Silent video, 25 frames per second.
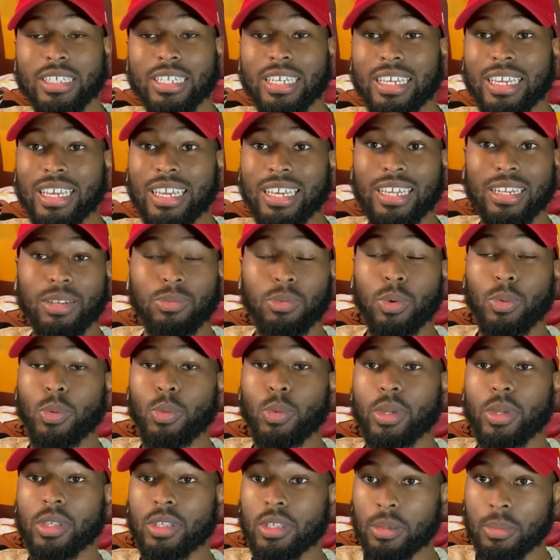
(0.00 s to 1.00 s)
and when we
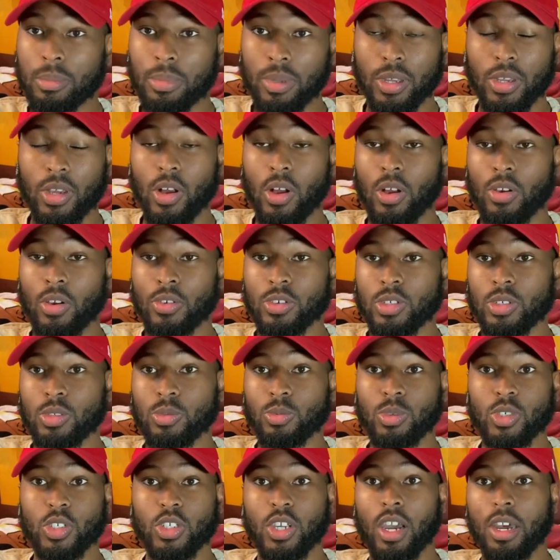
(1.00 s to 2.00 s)
went to the playoffs
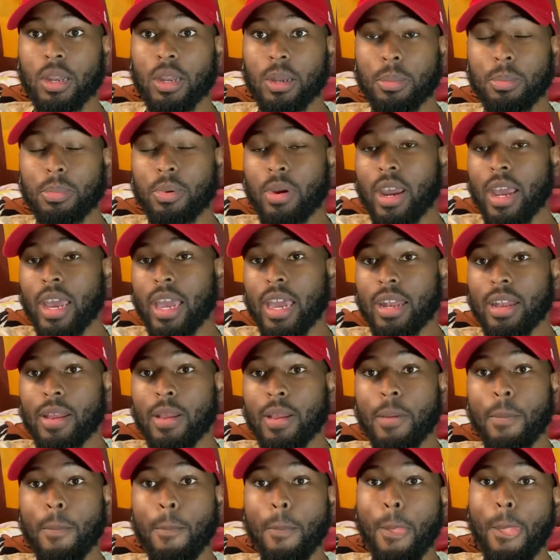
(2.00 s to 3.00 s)
with John and Brad,
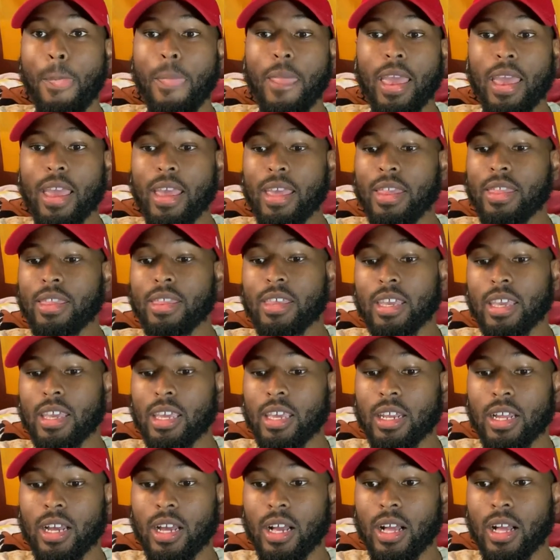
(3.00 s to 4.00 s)
and
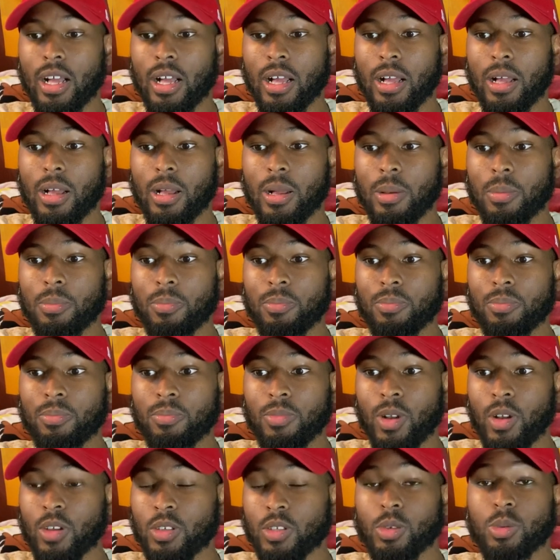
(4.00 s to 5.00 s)
then
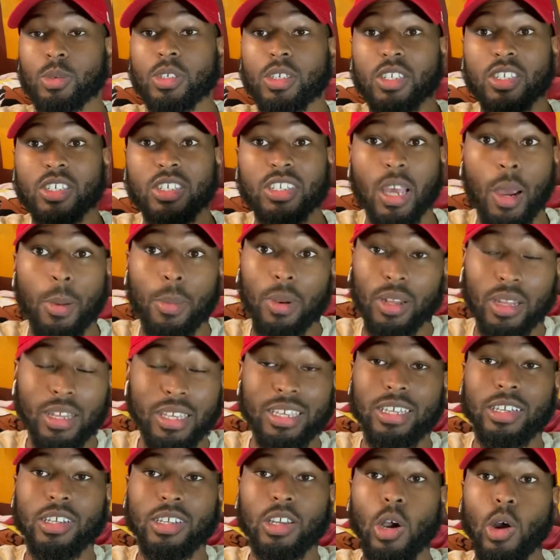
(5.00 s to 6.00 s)
also was a summer
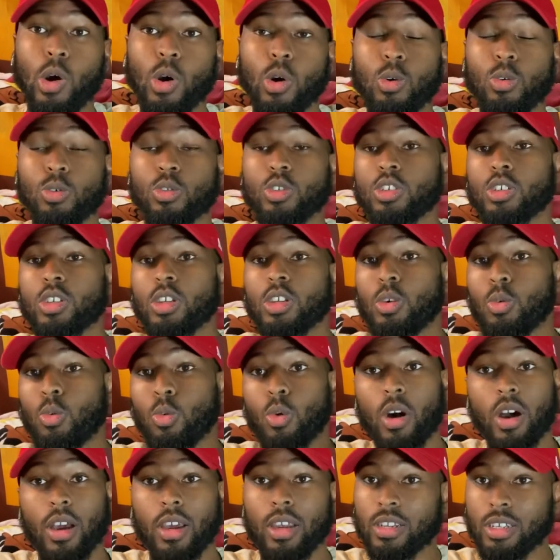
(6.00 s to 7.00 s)
league coach. He
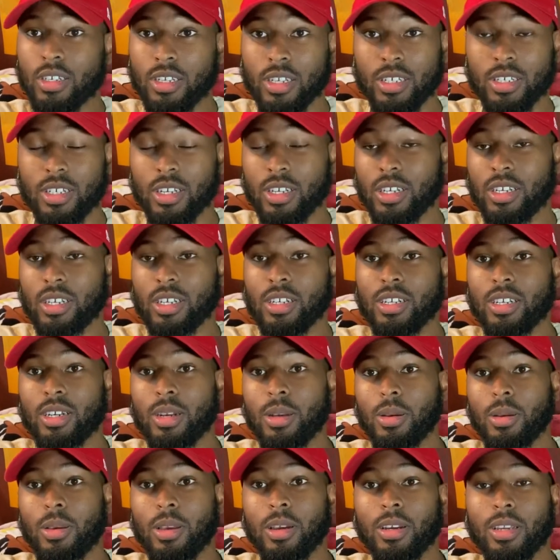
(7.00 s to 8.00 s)
won
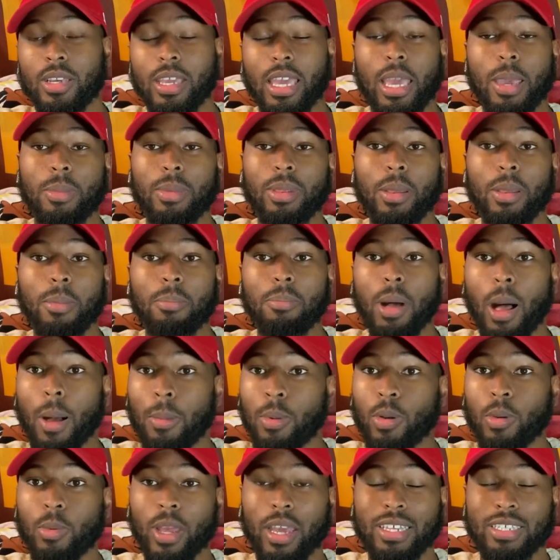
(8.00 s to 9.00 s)
a game in the
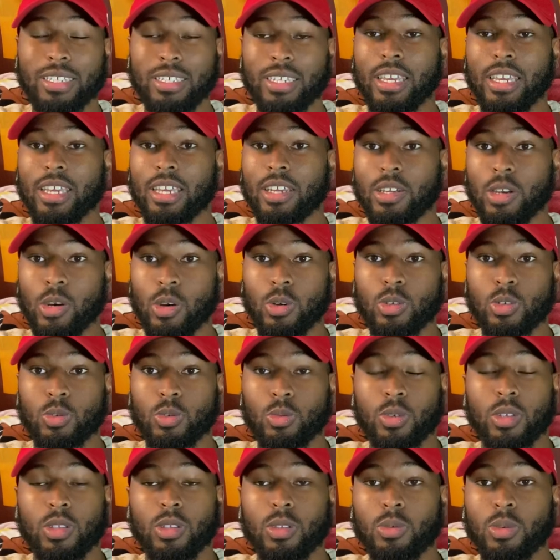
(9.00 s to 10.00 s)
bubble as a head coach
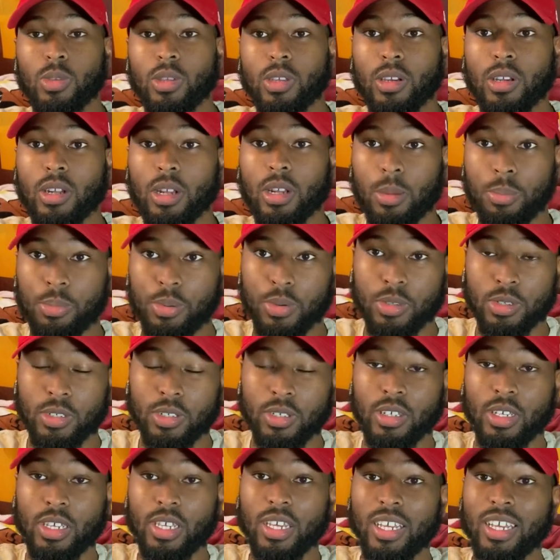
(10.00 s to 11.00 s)
with the Clippers
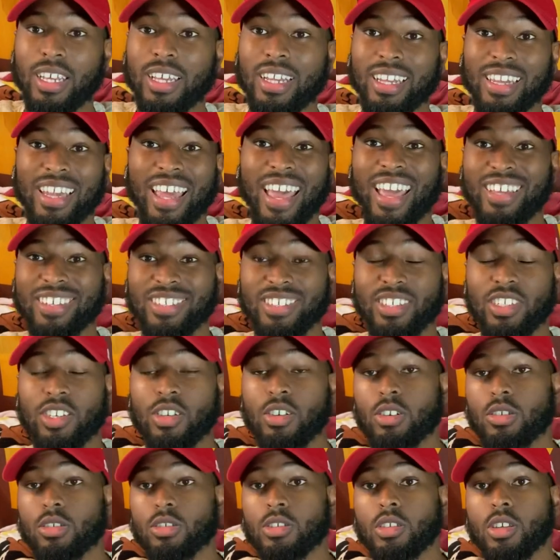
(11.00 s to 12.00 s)
last
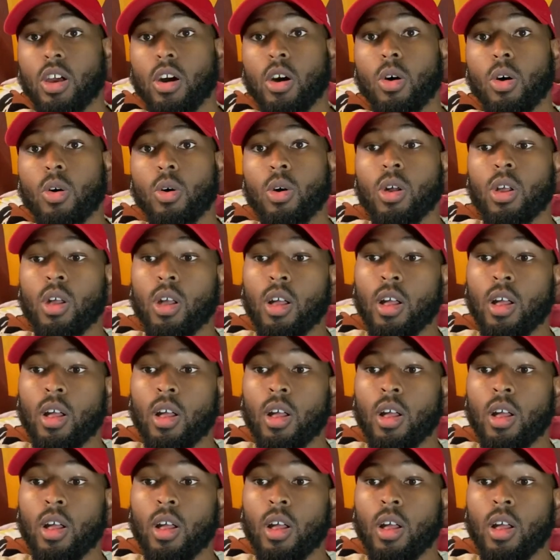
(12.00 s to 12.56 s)
year. So